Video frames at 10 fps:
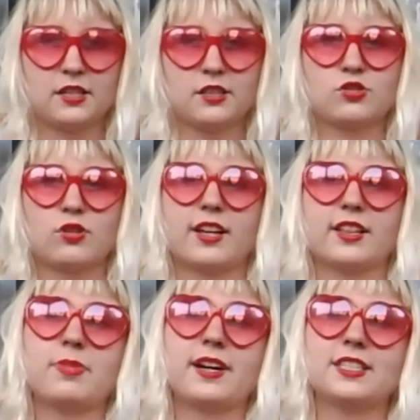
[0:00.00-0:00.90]
The
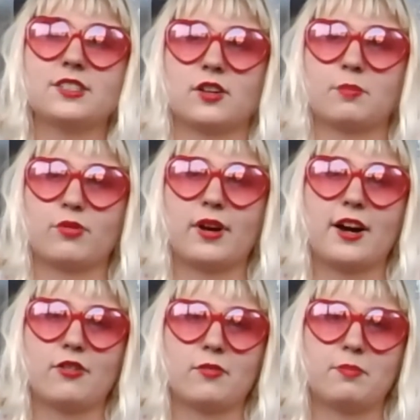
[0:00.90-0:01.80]
trilobites are
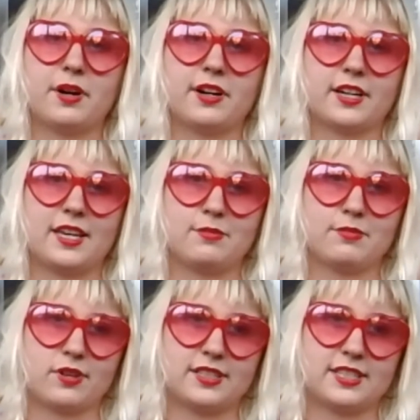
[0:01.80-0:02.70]
brown bug
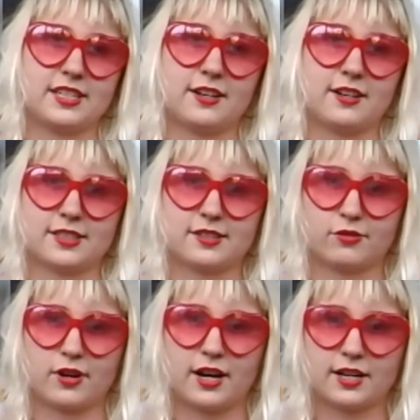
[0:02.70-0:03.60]
imprints in hunks of
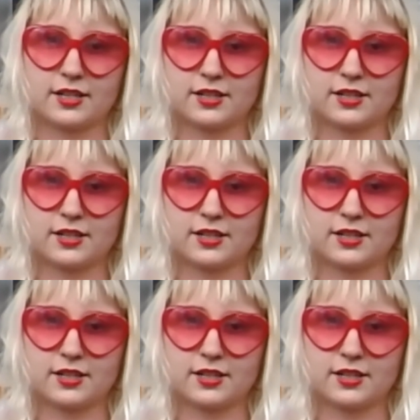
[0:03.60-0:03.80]
rock.